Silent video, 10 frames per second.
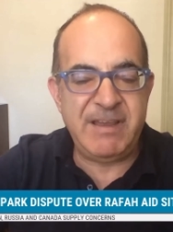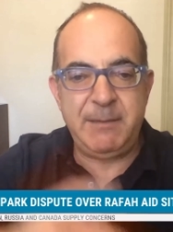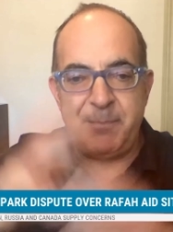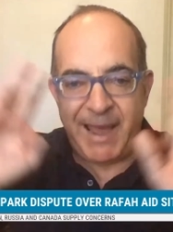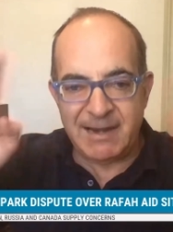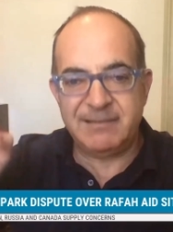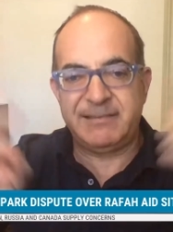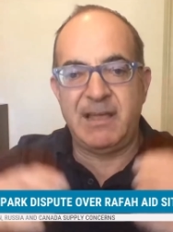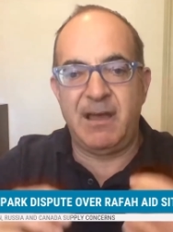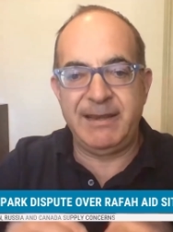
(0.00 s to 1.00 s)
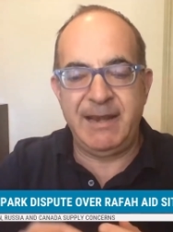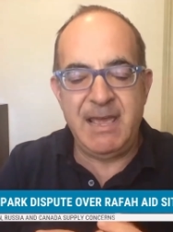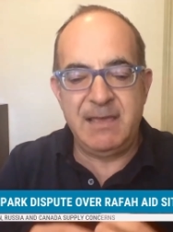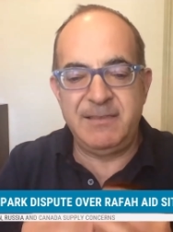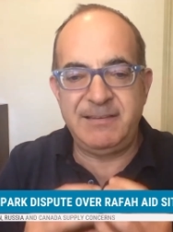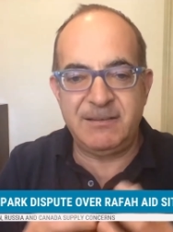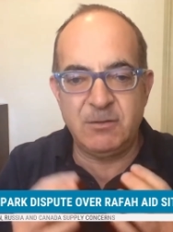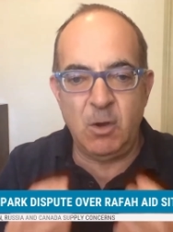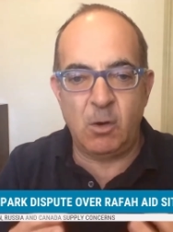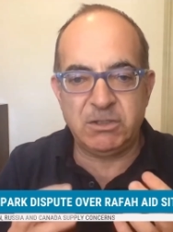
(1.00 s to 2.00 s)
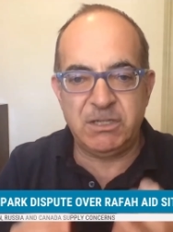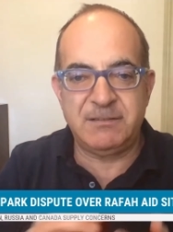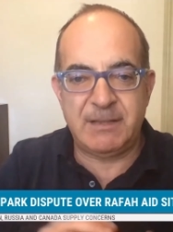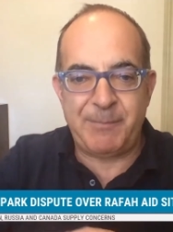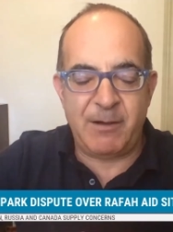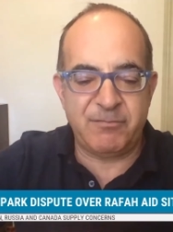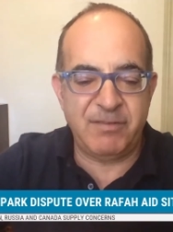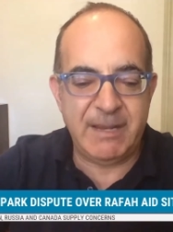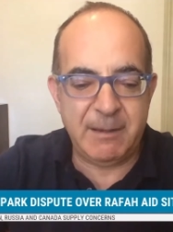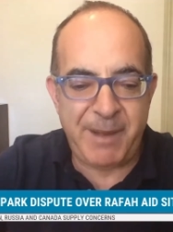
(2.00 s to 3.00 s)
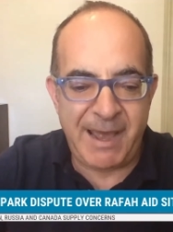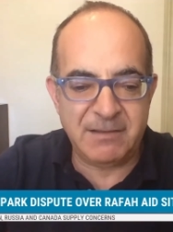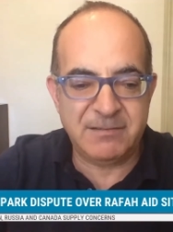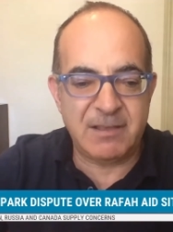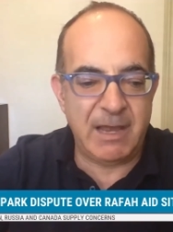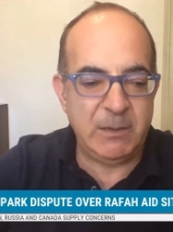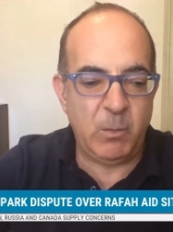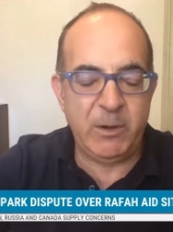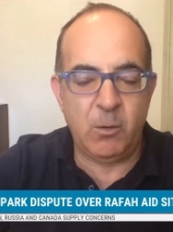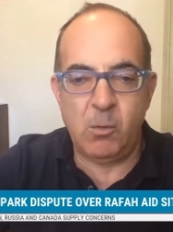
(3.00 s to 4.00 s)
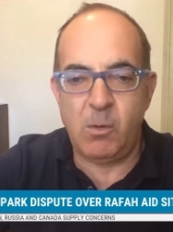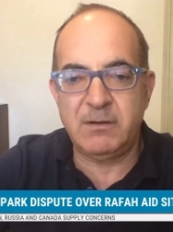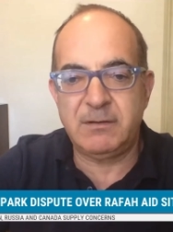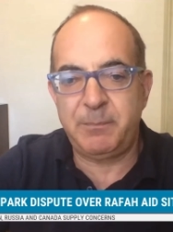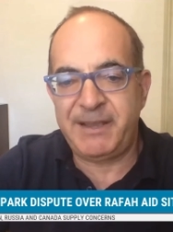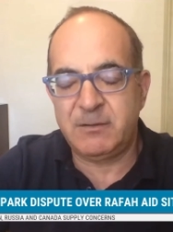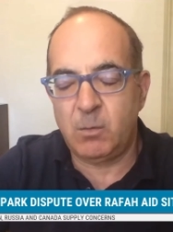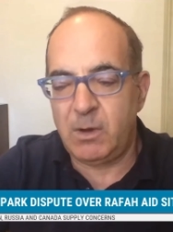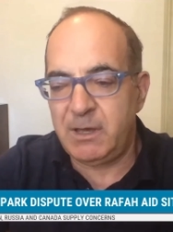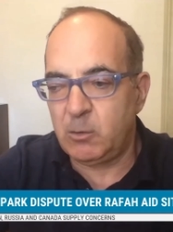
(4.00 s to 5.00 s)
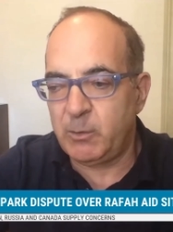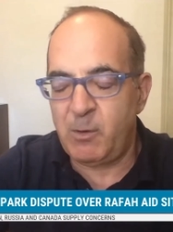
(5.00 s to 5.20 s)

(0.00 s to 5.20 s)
free Palestine. This is not just about freeing Palestine. We all want a better world.